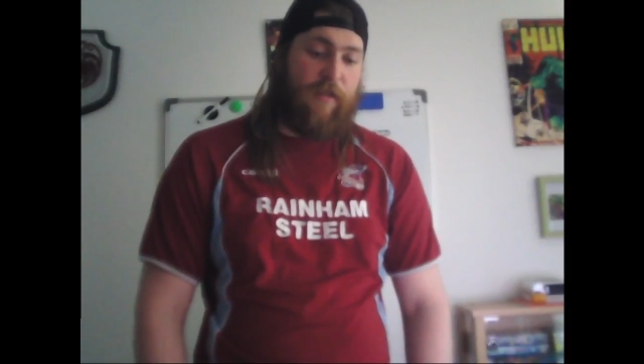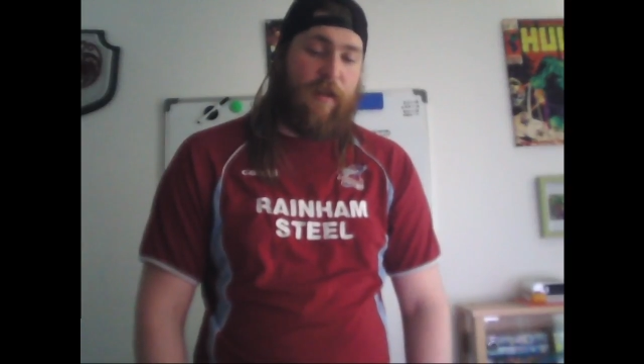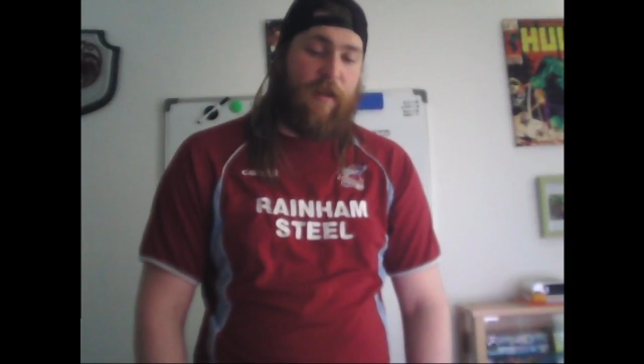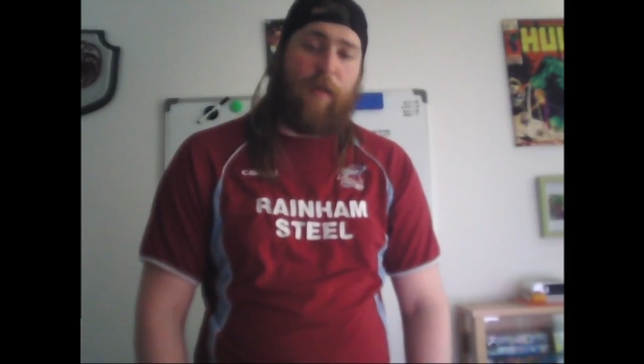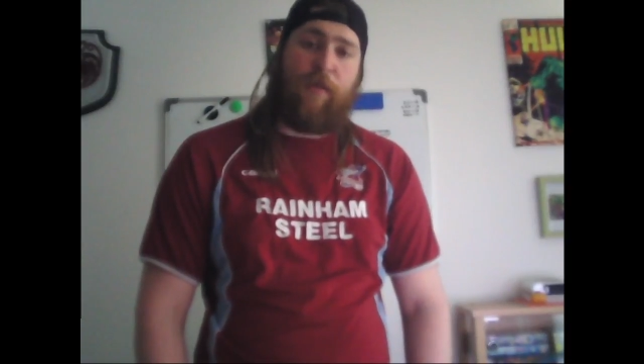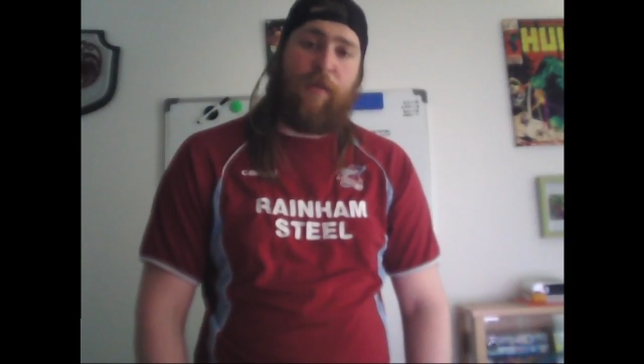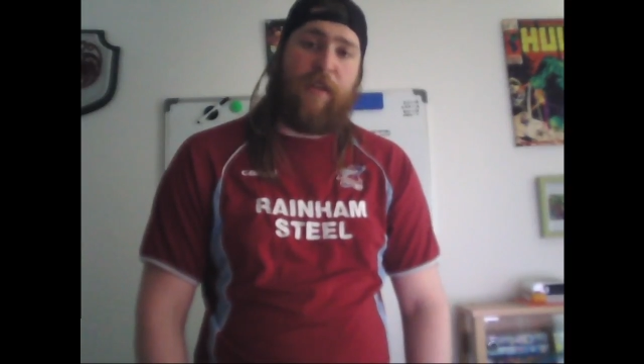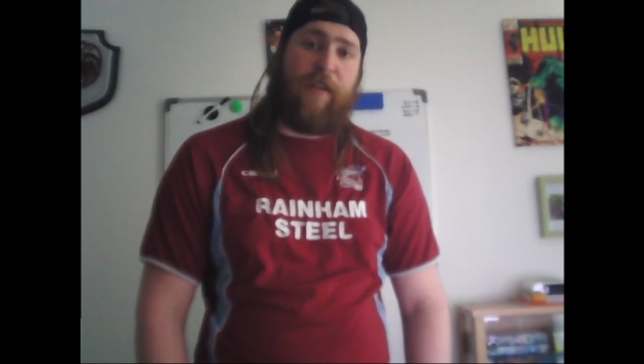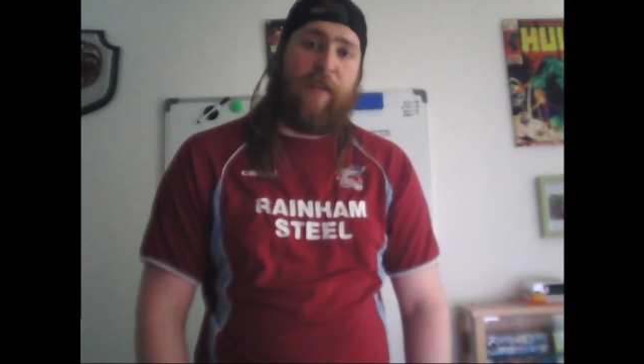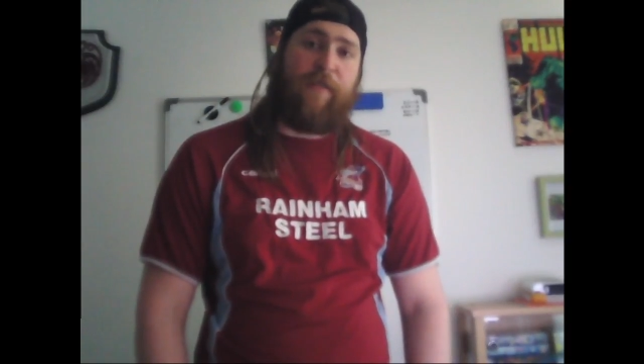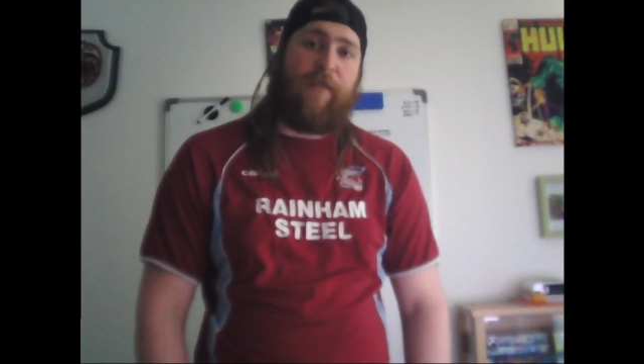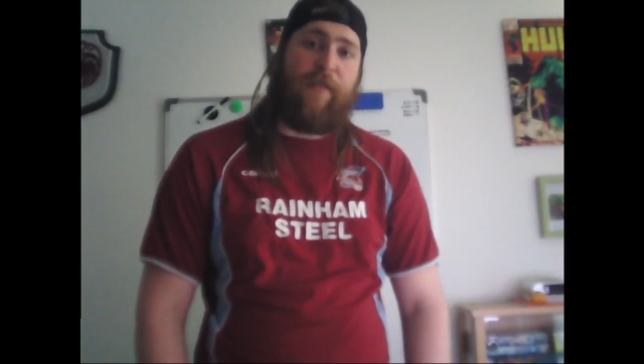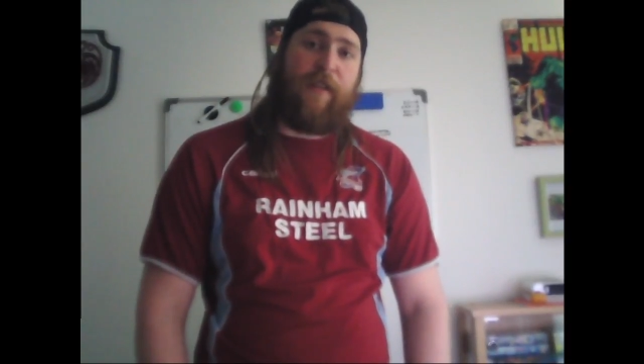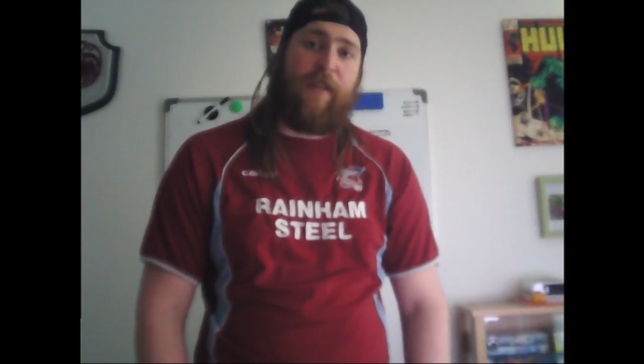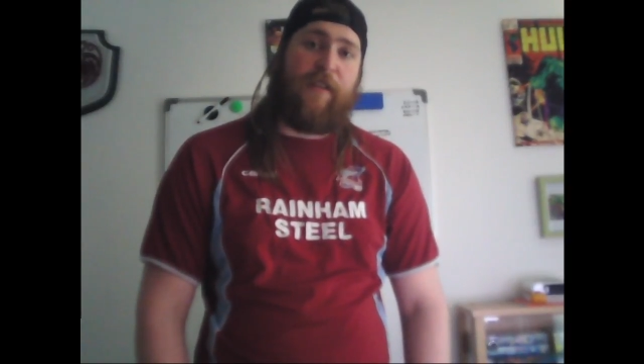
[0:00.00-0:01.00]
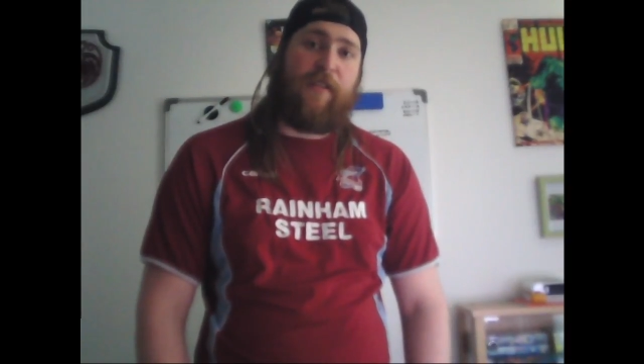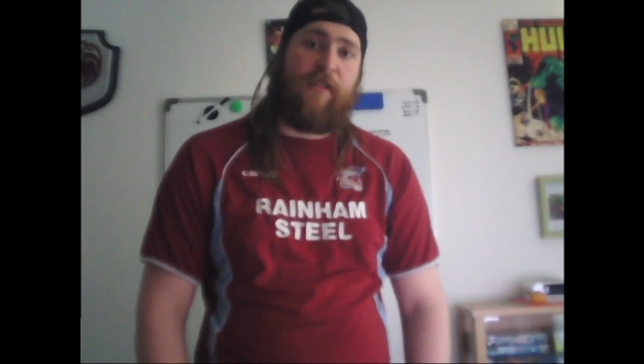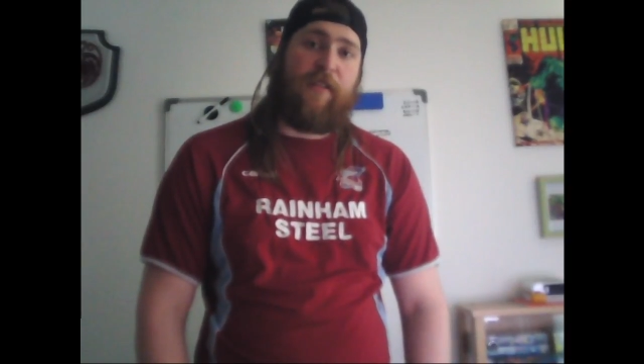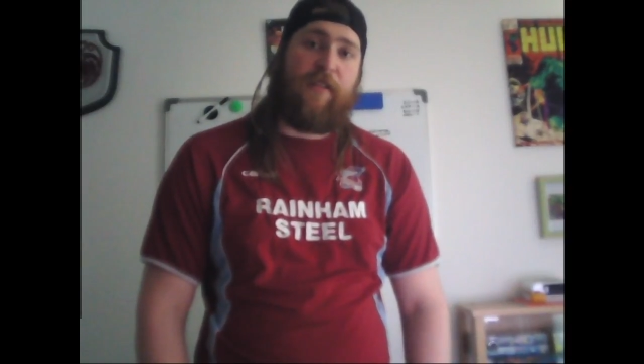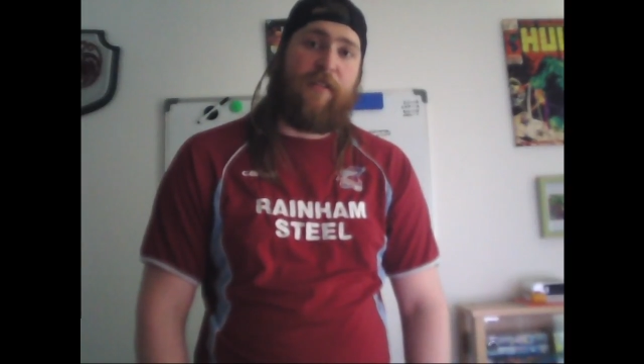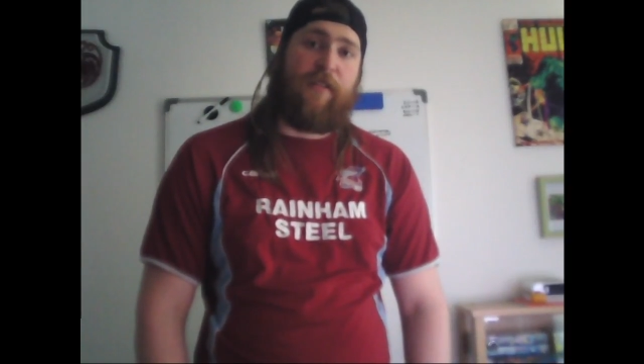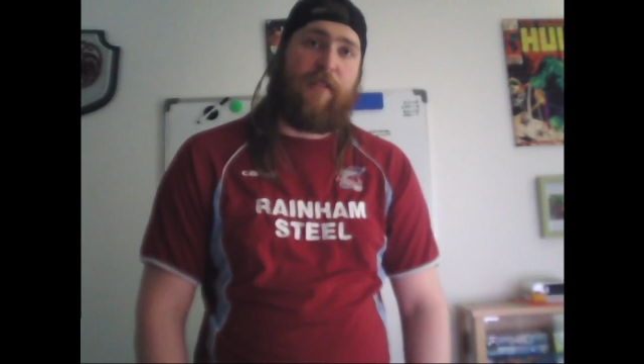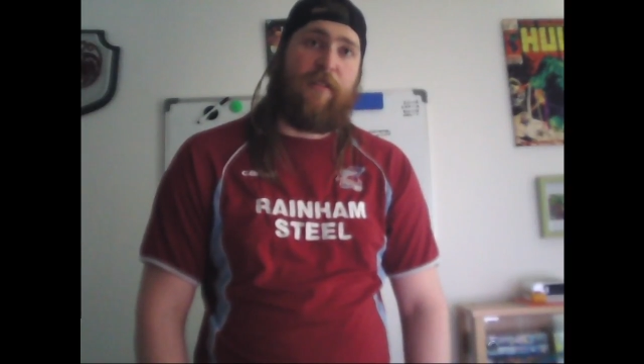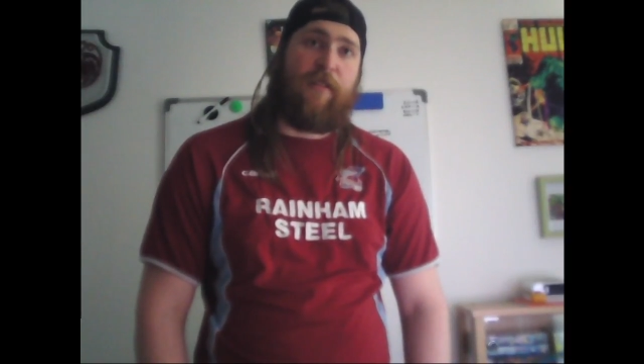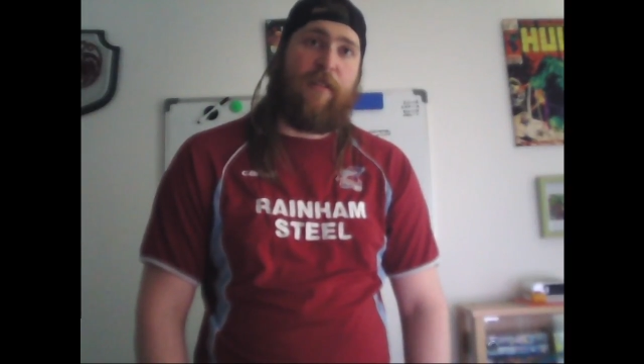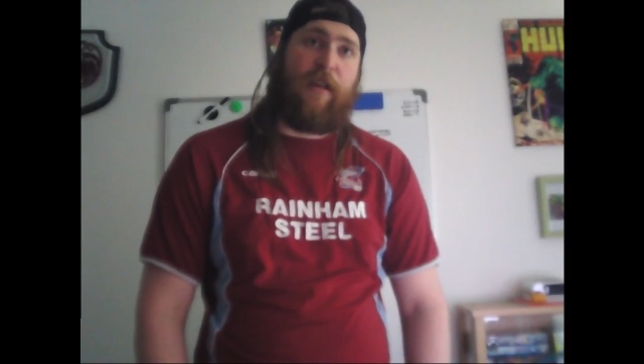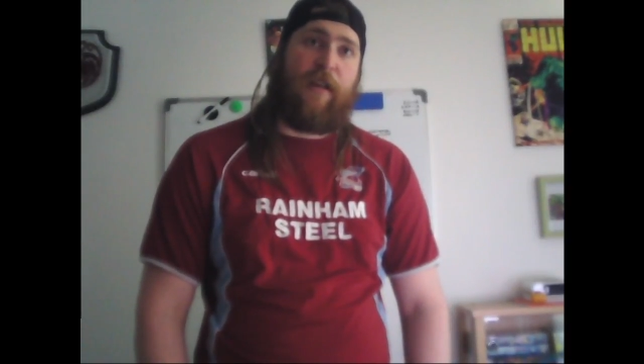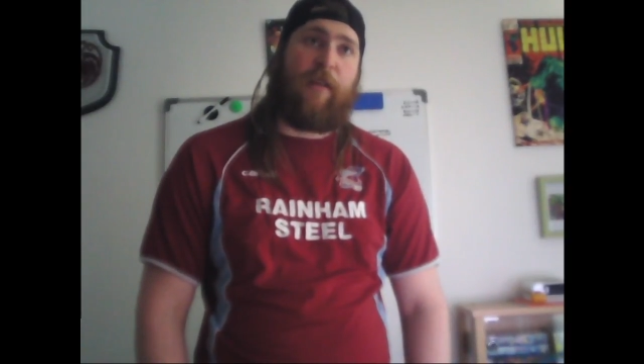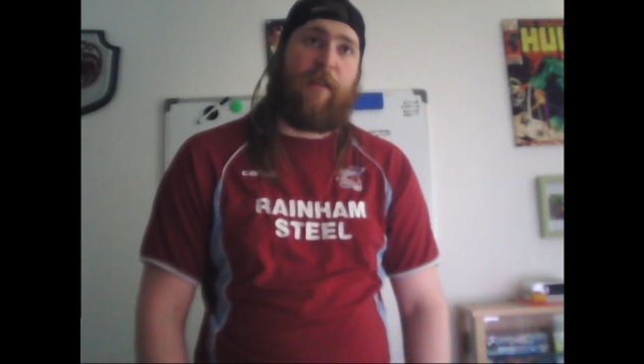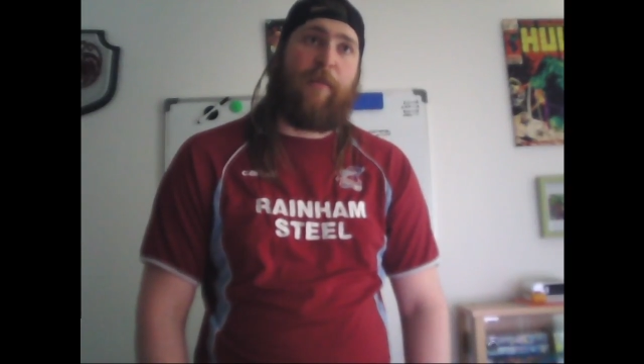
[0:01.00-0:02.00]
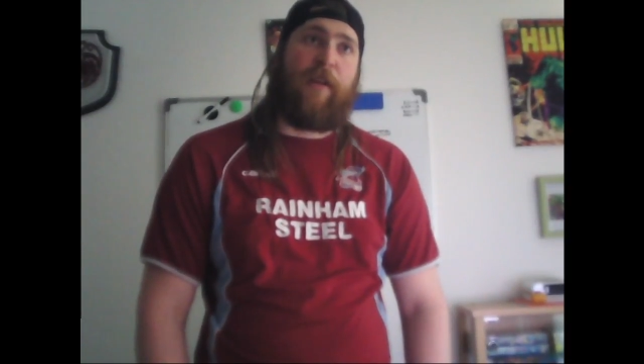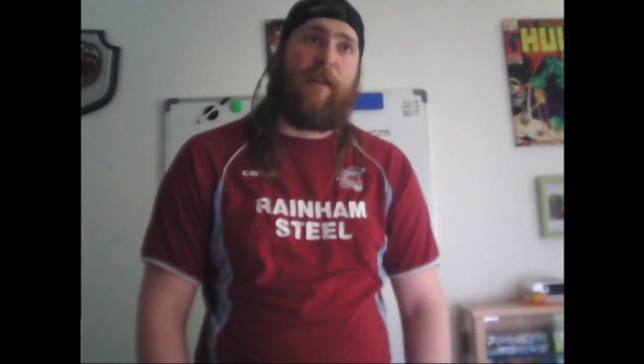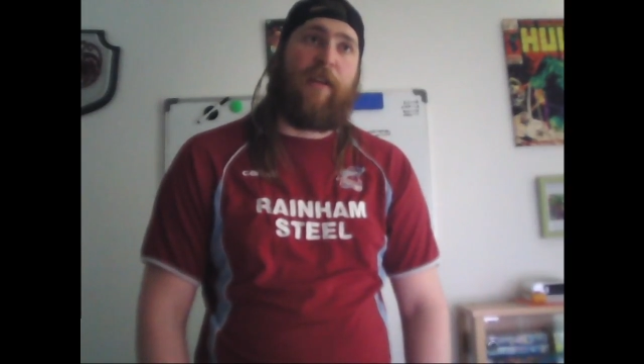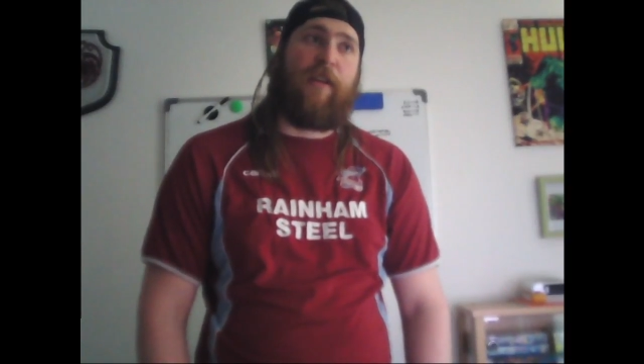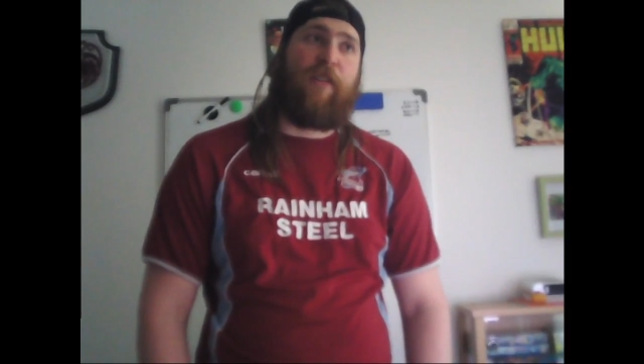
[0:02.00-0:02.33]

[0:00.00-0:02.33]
I will give this anime